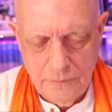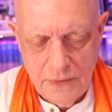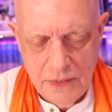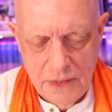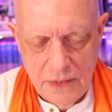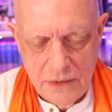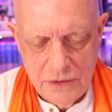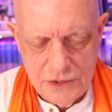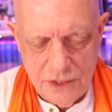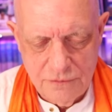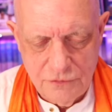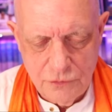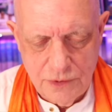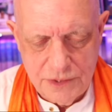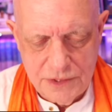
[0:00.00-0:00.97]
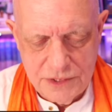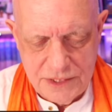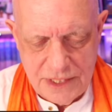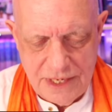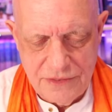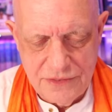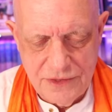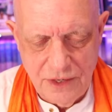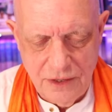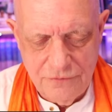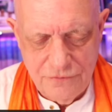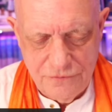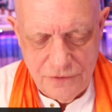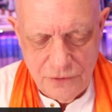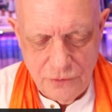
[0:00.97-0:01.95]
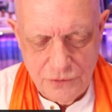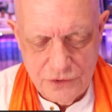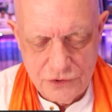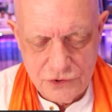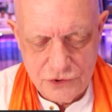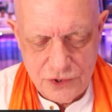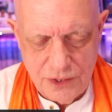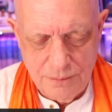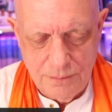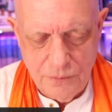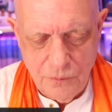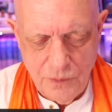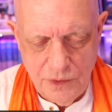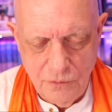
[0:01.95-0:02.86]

You see, I've already said that I feel that Trump will